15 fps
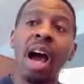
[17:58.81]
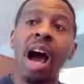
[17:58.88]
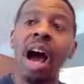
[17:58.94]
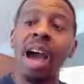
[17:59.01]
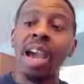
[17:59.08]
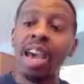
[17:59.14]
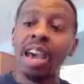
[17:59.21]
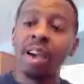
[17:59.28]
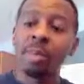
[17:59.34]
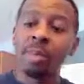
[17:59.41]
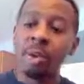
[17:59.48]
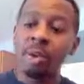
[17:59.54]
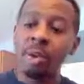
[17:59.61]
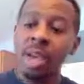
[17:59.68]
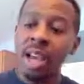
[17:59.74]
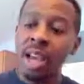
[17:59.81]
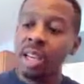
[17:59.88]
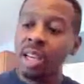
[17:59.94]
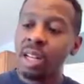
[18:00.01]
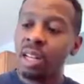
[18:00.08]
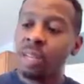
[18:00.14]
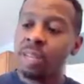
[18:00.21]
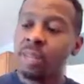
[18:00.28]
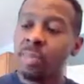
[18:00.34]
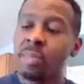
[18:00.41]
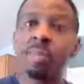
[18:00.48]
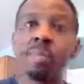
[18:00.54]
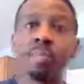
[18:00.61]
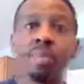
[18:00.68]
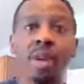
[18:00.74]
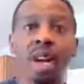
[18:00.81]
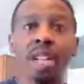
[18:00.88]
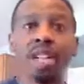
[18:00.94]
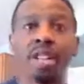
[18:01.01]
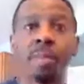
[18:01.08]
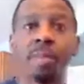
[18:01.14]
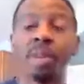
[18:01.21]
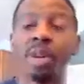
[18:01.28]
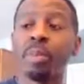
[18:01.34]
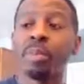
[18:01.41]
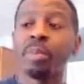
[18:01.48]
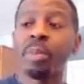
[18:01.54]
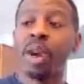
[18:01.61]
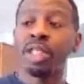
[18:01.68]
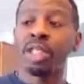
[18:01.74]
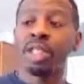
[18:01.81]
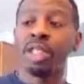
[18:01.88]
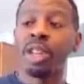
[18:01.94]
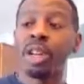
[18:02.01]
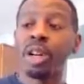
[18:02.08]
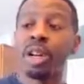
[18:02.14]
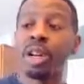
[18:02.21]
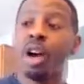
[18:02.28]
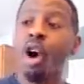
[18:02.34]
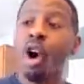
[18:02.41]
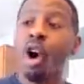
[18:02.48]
I am creating pressure. I'm putting pressure